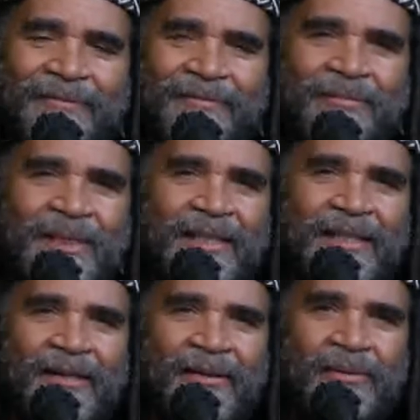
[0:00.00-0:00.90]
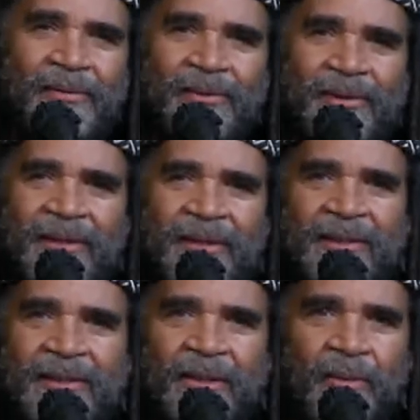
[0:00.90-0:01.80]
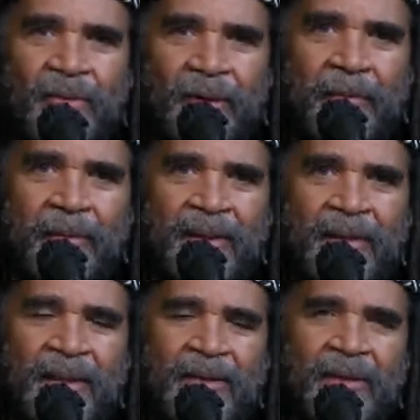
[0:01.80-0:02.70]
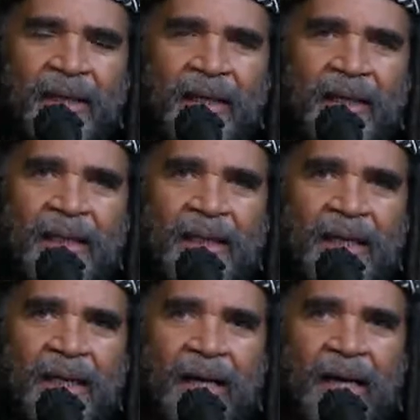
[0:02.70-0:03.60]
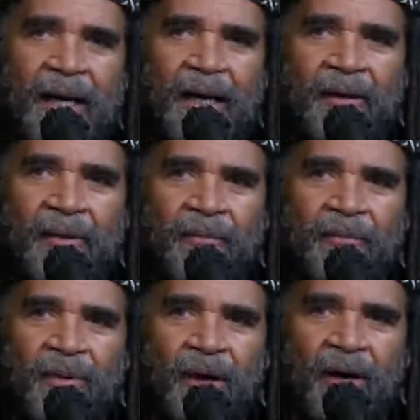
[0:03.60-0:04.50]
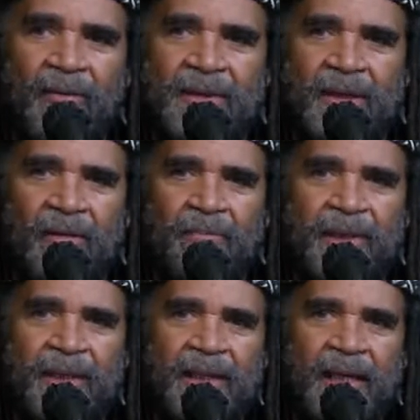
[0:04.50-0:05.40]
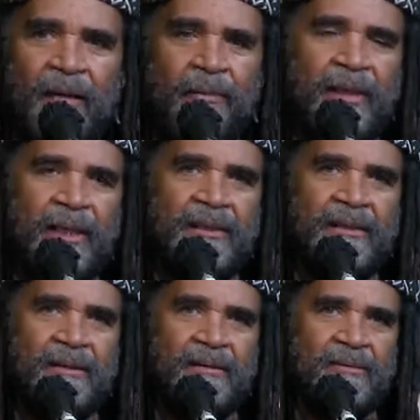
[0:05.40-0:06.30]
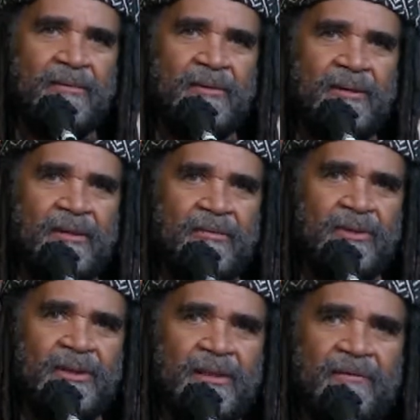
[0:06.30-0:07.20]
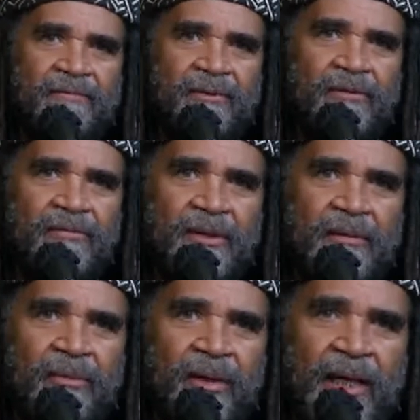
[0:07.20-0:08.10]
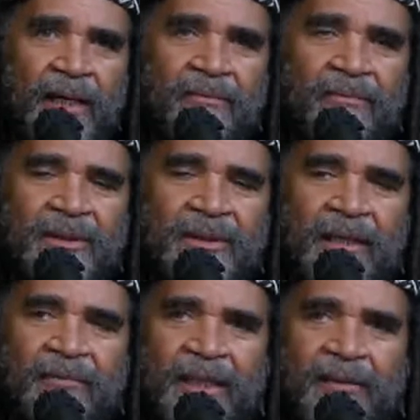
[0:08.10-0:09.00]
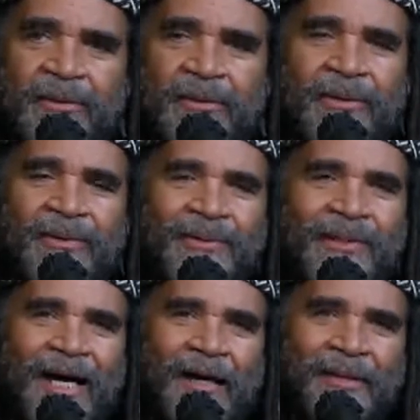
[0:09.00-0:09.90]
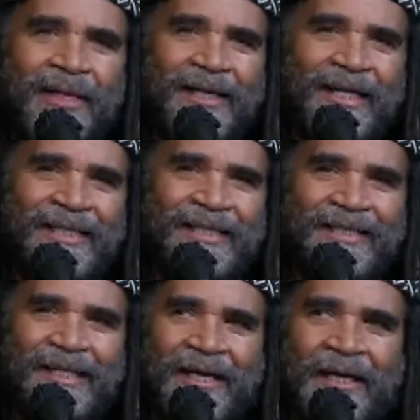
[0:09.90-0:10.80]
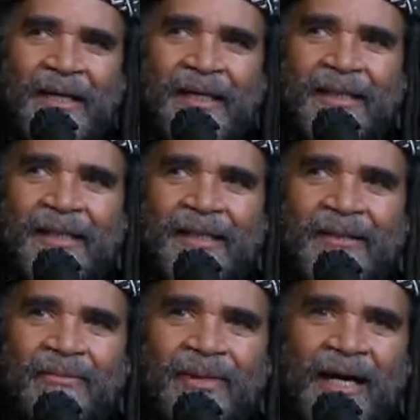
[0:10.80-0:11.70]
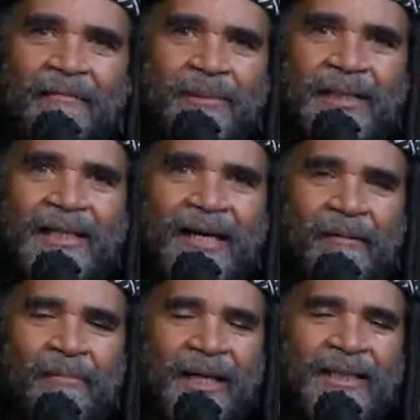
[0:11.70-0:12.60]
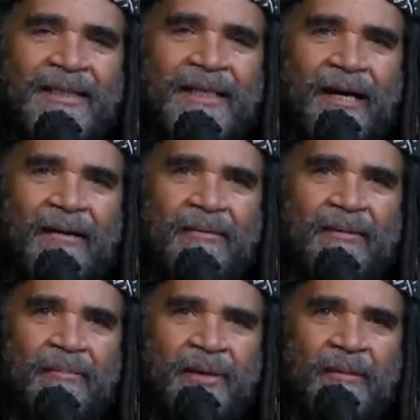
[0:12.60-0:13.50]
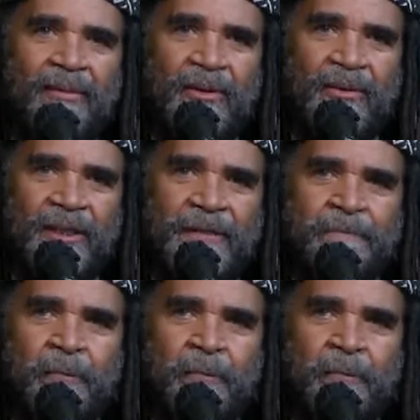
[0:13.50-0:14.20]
me through this storm. Okay, I always thought B complex, you know, was good food for the brain, which helped keep you cool, calm, and collected. You know, we had B complex in our popcorn,